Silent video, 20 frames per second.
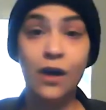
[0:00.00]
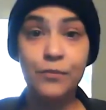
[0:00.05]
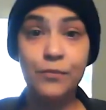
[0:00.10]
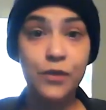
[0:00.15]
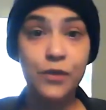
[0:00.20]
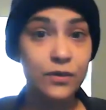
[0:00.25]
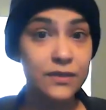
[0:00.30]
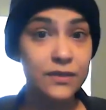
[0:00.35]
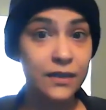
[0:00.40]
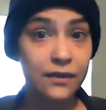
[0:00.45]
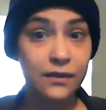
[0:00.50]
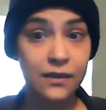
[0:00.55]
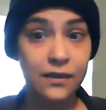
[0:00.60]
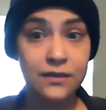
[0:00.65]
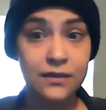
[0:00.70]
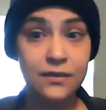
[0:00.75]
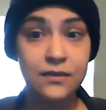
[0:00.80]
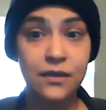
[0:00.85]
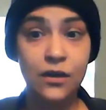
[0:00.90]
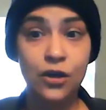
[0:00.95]
using this
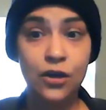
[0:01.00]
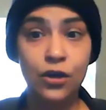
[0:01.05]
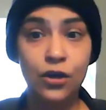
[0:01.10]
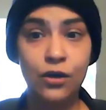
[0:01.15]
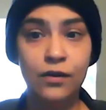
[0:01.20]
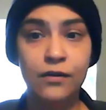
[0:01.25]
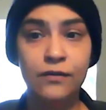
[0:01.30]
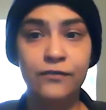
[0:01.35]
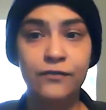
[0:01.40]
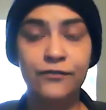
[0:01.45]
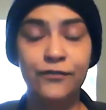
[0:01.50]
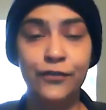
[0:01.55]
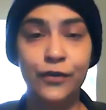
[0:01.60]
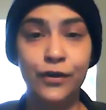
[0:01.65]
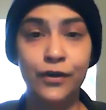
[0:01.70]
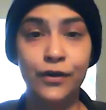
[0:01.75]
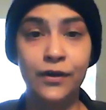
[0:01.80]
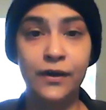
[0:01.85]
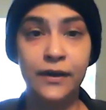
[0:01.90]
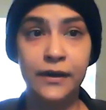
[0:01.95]

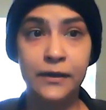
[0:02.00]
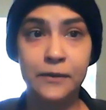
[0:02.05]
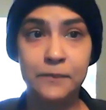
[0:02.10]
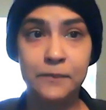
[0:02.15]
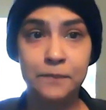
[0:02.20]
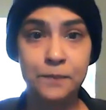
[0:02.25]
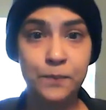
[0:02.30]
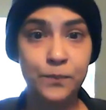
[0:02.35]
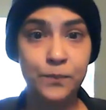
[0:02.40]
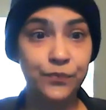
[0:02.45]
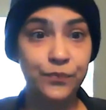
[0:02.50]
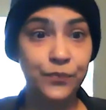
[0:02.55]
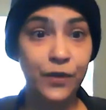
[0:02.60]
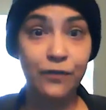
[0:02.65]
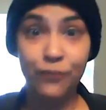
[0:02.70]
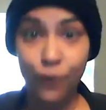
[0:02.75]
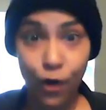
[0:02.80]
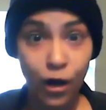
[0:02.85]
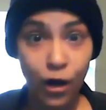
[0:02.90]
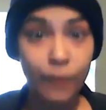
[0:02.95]
for
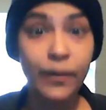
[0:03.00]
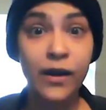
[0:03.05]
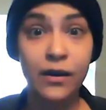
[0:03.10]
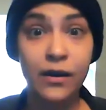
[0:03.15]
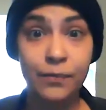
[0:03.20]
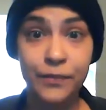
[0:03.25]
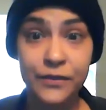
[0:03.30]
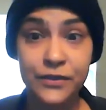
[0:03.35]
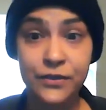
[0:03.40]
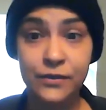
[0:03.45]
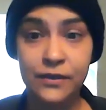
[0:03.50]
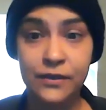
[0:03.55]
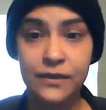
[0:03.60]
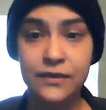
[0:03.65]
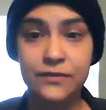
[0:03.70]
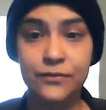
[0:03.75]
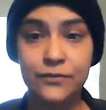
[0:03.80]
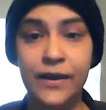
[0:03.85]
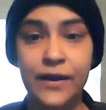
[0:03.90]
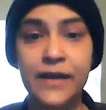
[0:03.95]
all my
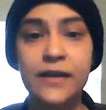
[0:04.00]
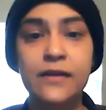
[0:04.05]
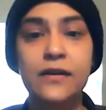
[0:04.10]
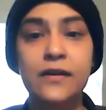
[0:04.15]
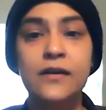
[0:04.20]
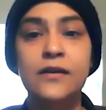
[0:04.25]
opportunities, right?